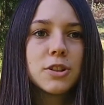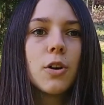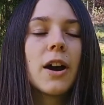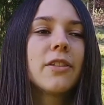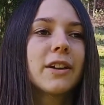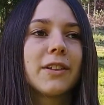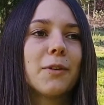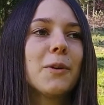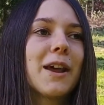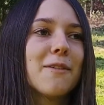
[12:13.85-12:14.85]
I think
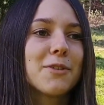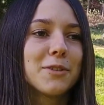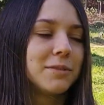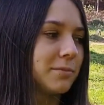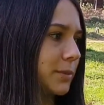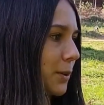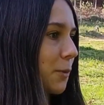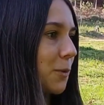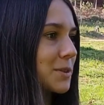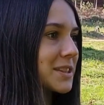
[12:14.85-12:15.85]
that whatever. Wait,
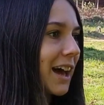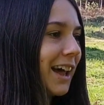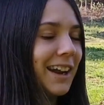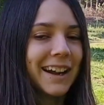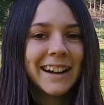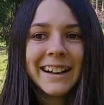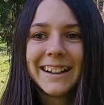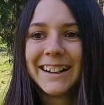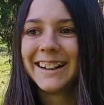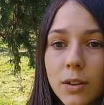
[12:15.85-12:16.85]
what was that?
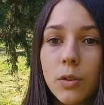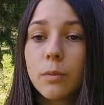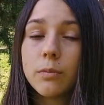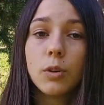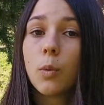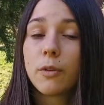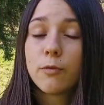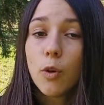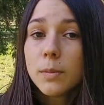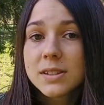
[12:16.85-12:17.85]
I don't know what
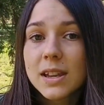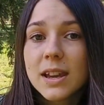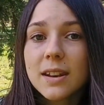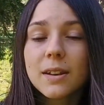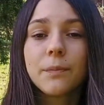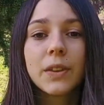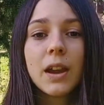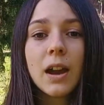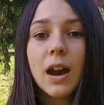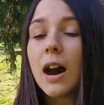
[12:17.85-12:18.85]
form it's in.
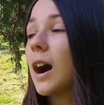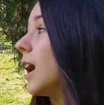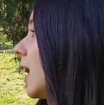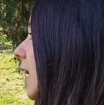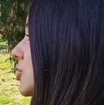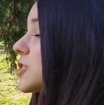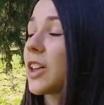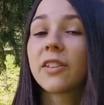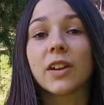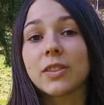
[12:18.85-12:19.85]
I just
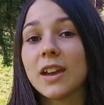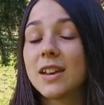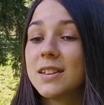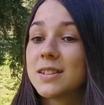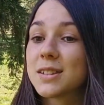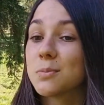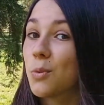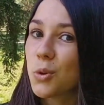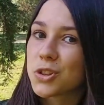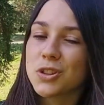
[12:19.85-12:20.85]
think that there is
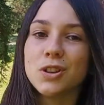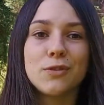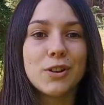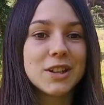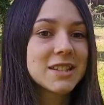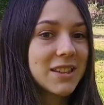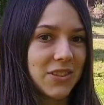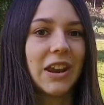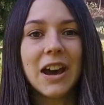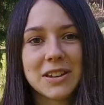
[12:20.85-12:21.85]
more to the universe
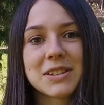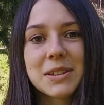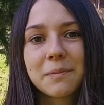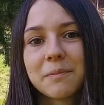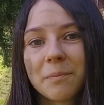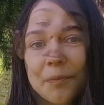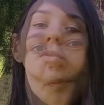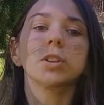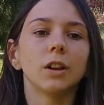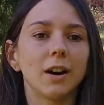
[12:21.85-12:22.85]
than us. One of
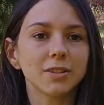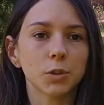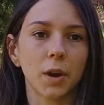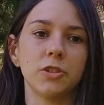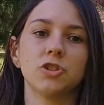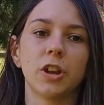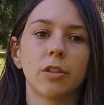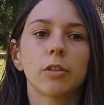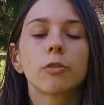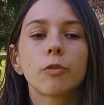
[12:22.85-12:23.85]
the last
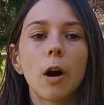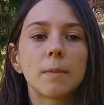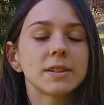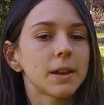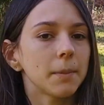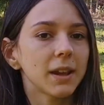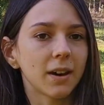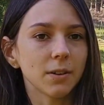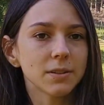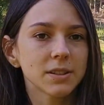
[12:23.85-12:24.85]
questions from somebody
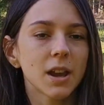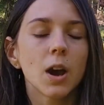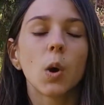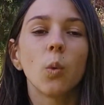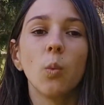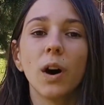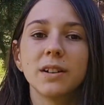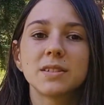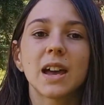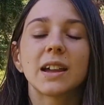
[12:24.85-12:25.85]
else
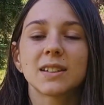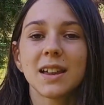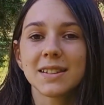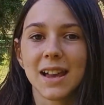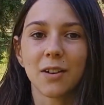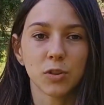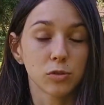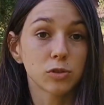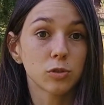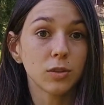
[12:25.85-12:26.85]
was, tell us how your
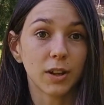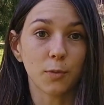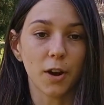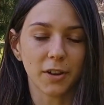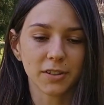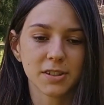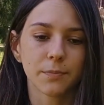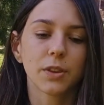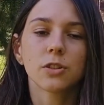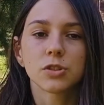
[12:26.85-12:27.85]
schooling works.
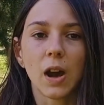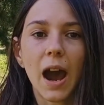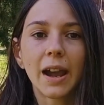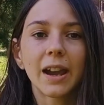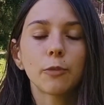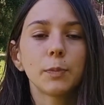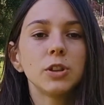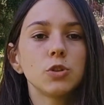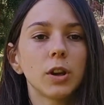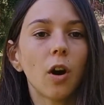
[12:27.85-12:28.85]
So I have been
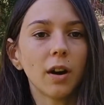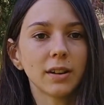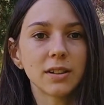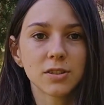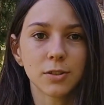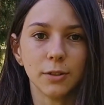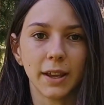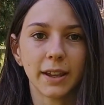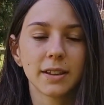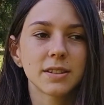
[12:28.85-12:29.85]
doing online
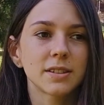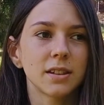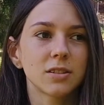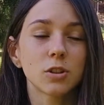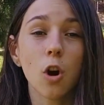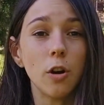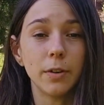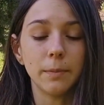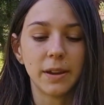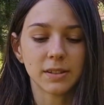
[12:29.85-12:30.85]
schooling since
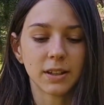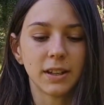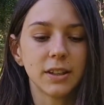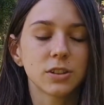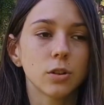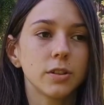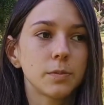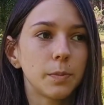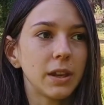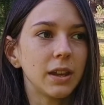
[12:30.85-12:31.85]
COVID, basically. So it's
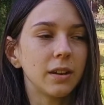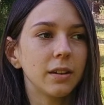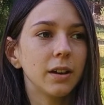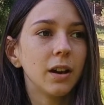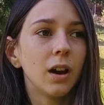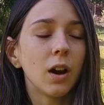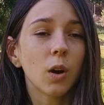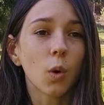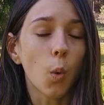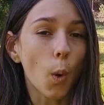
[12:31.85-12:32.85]
been
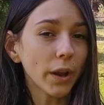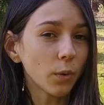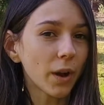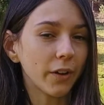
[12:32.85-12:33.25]
quite a while.